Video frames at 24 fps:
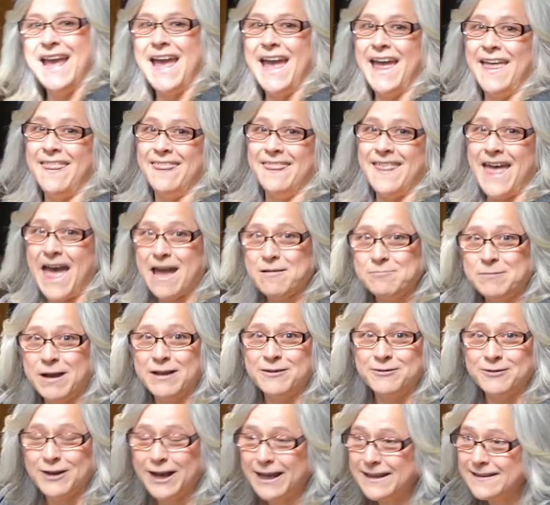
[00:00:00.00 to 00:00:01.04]
And that, my
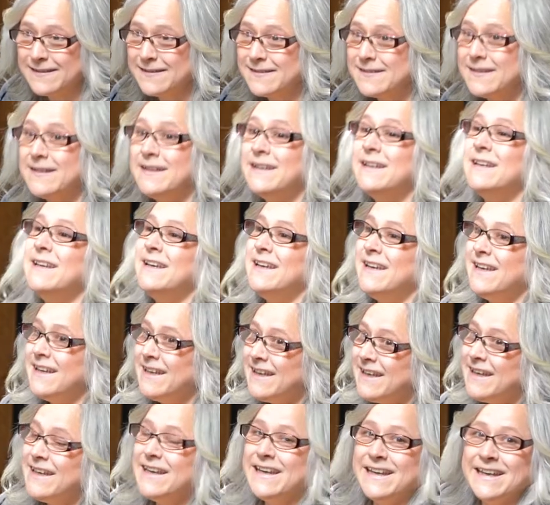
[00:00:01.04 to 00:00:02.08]
friends,
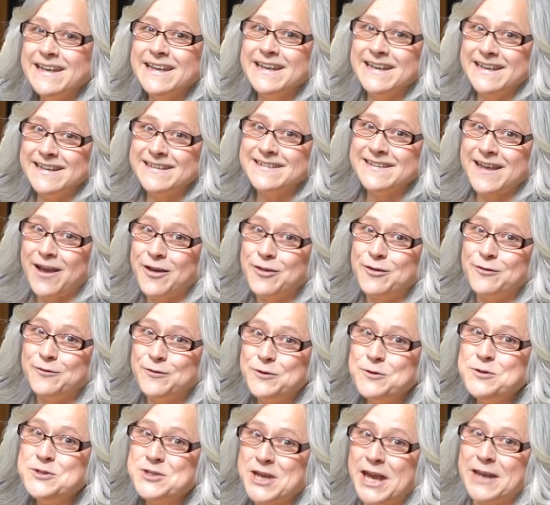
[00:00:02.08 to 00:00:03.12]
is how the
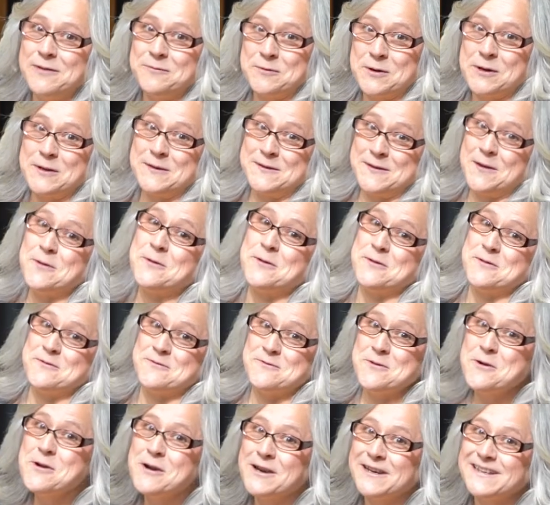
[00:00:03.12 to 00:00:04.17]
food chain works out in the
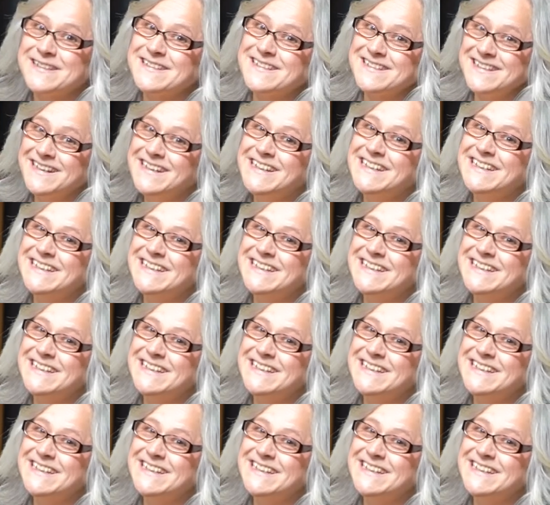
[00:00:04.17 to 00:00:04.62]
forest.